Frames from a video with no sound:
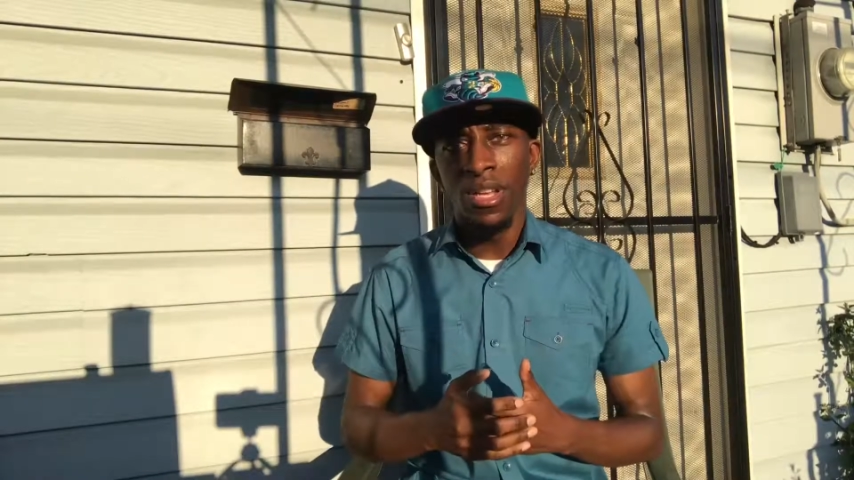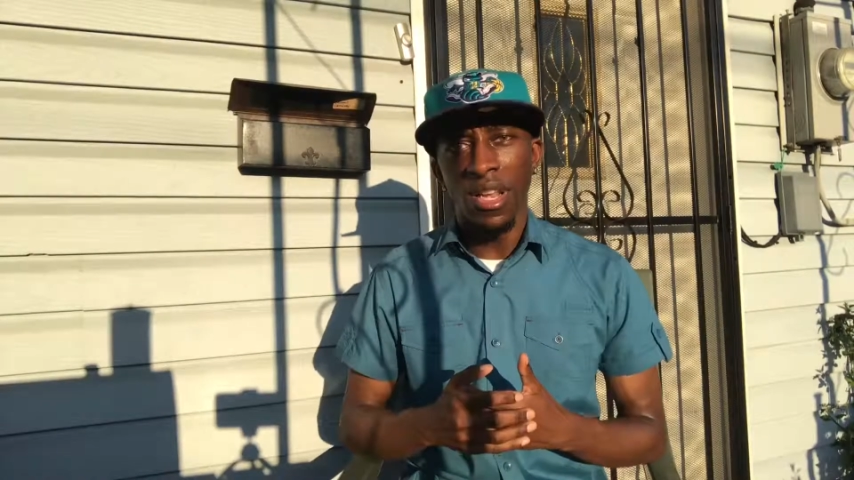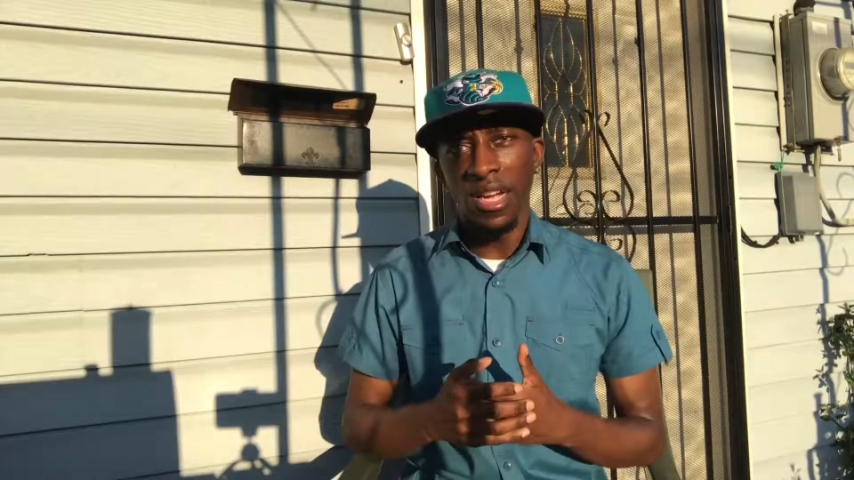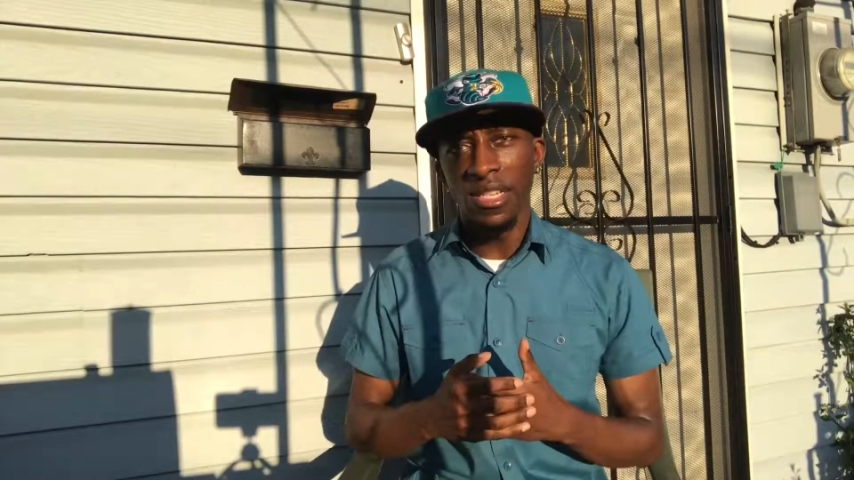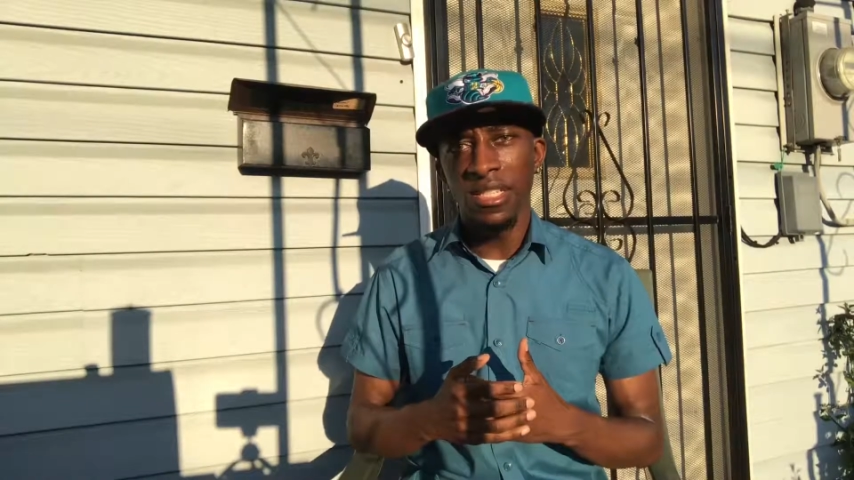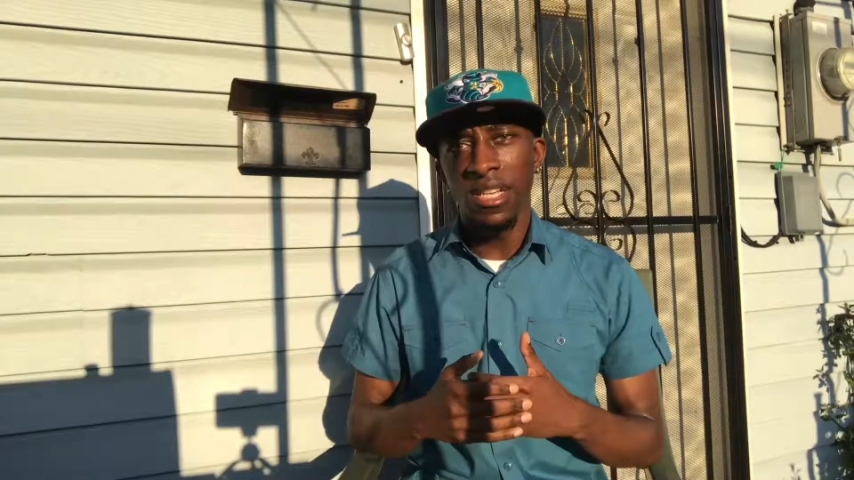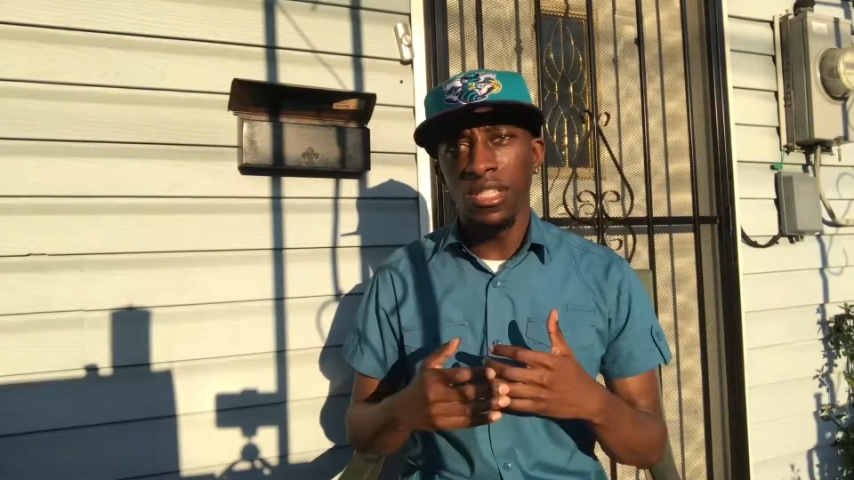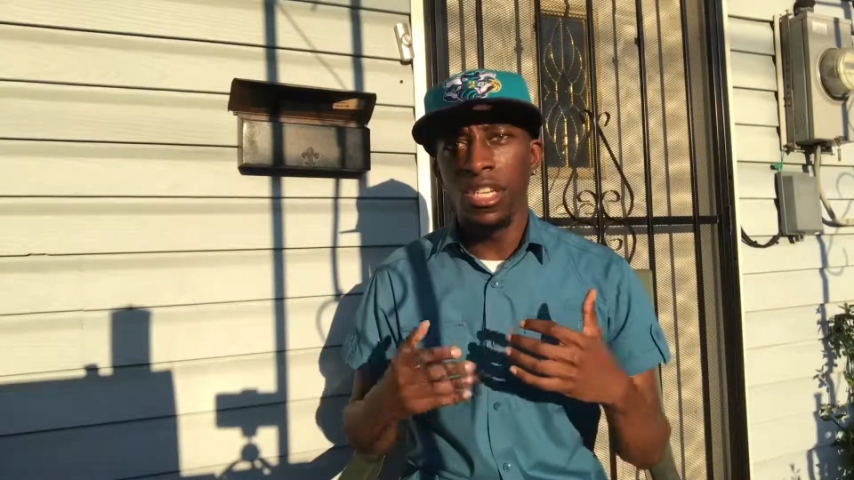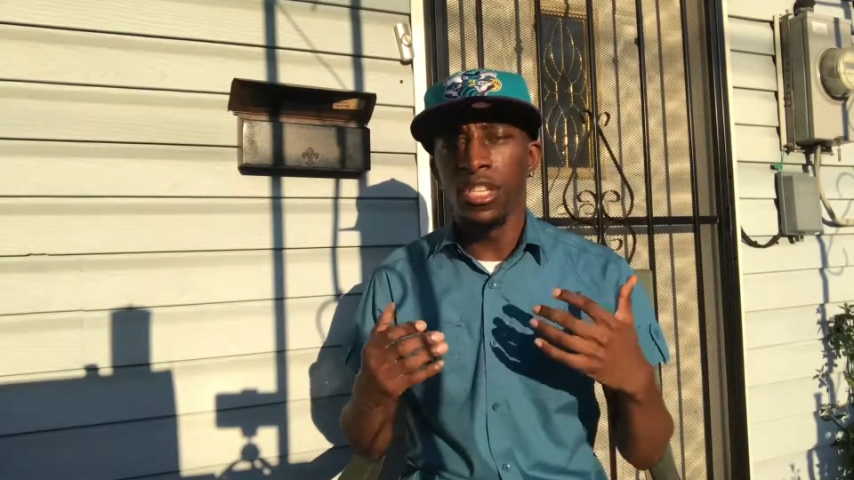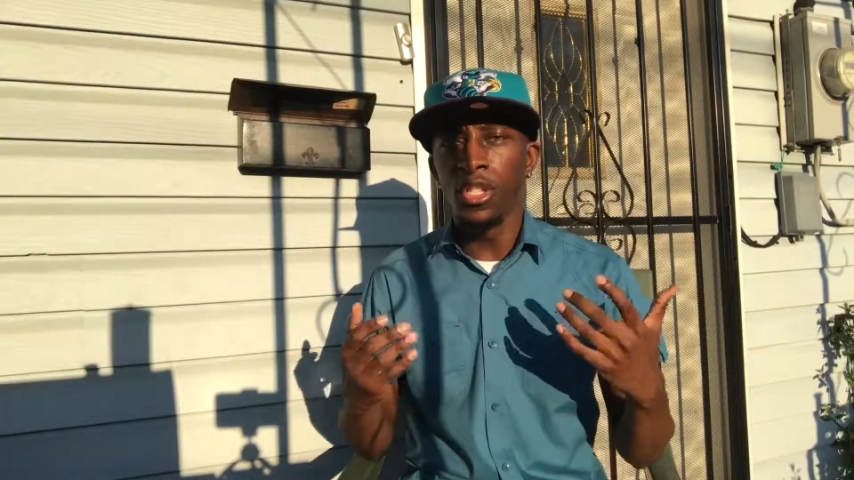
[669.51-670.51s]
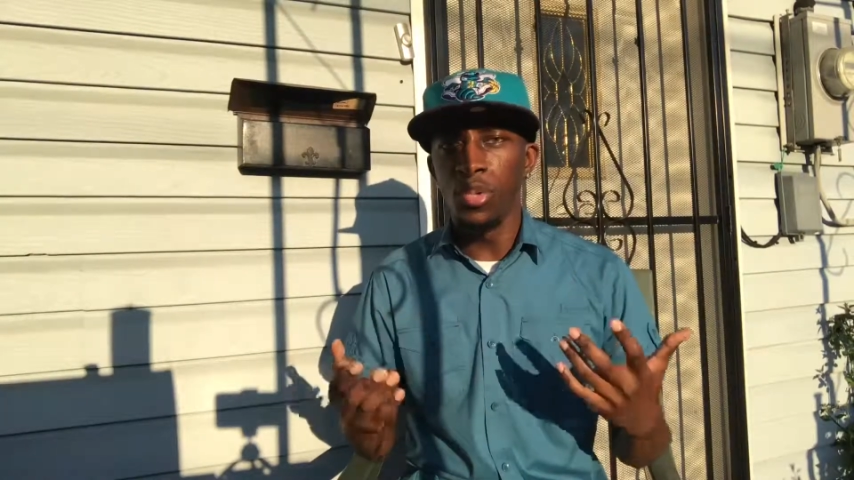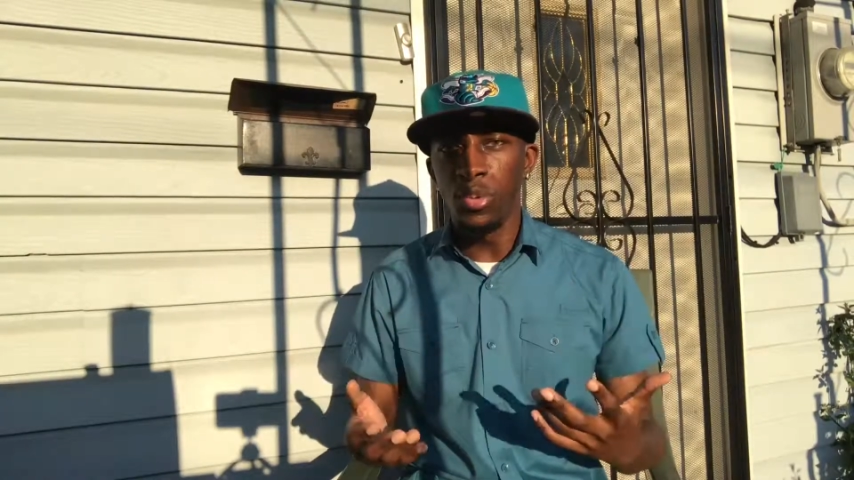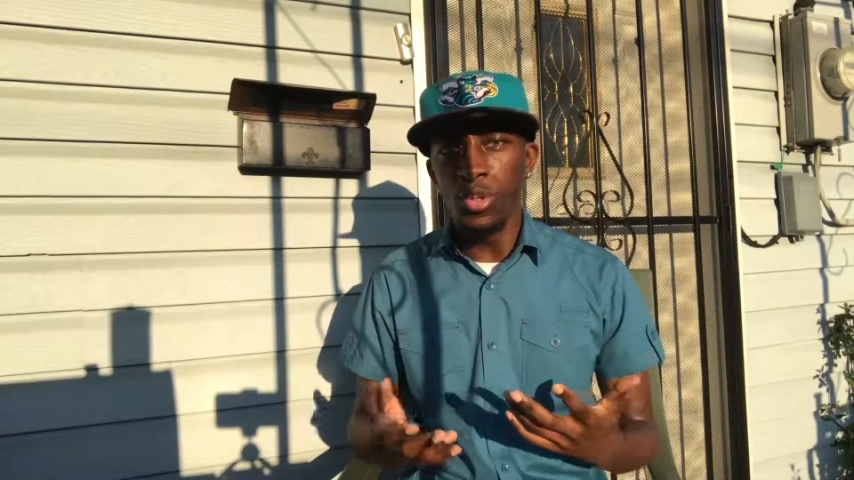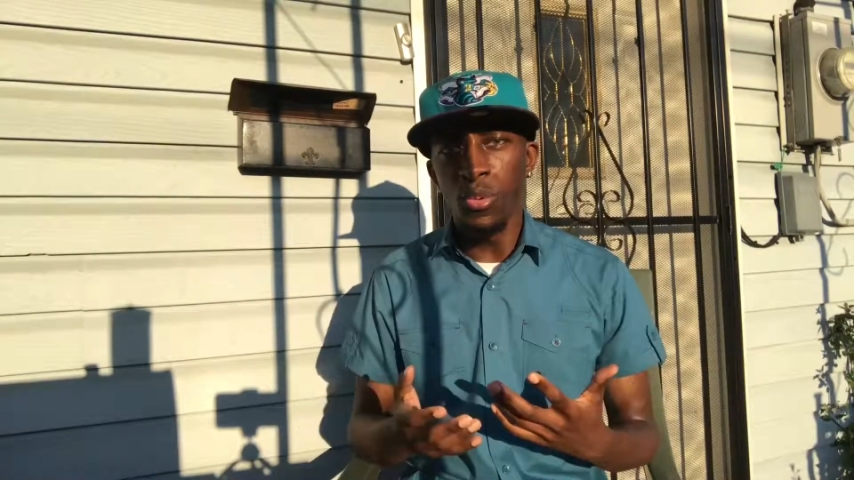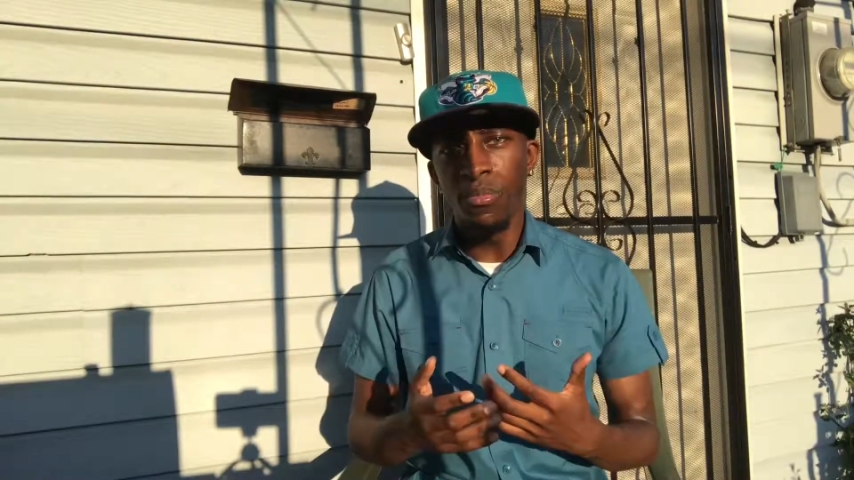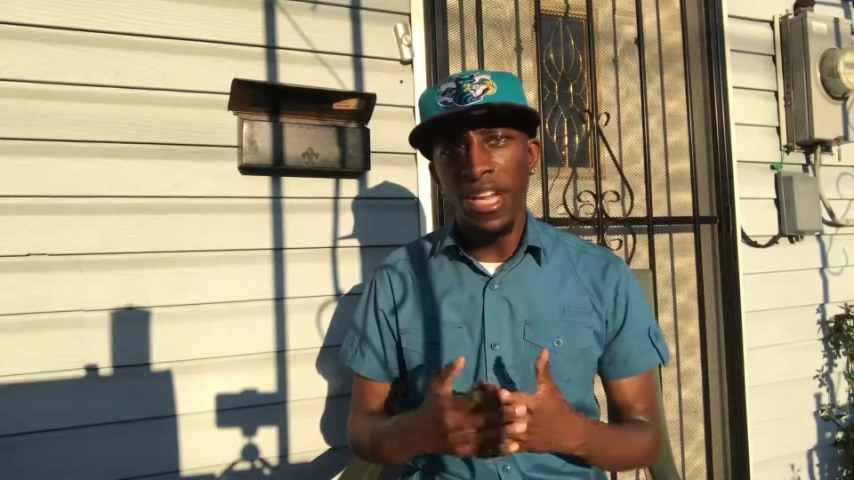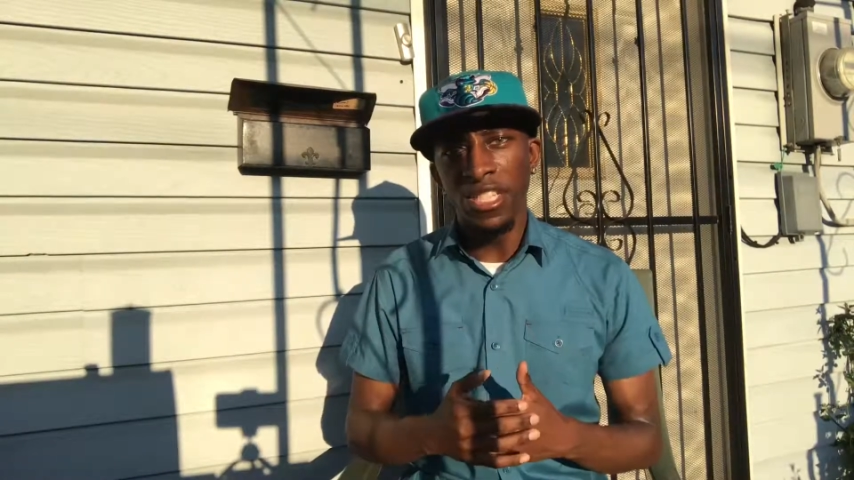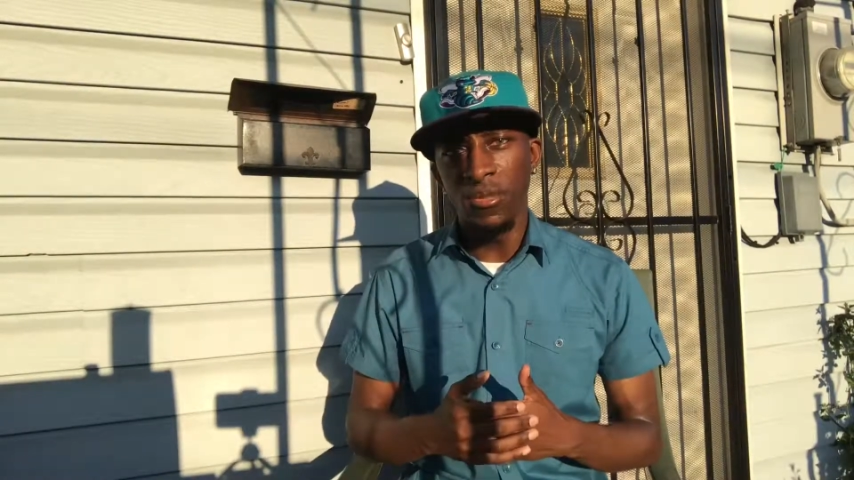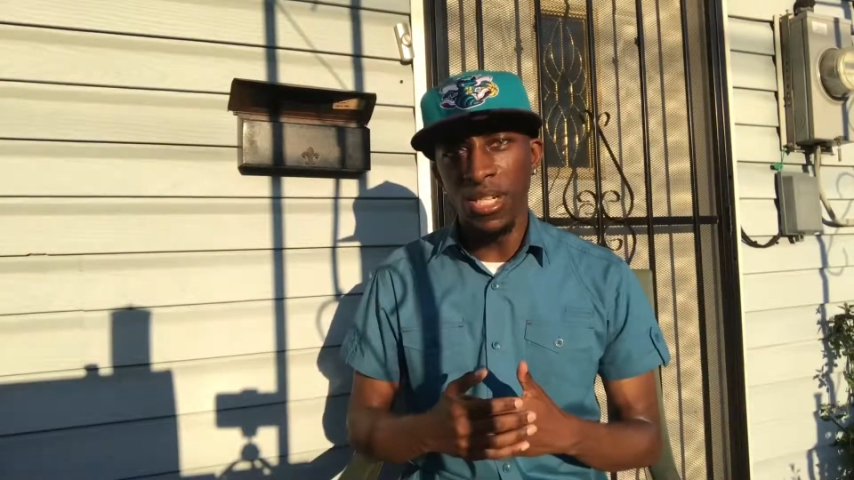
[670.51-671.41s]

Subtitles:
like I said, to his YouTube page,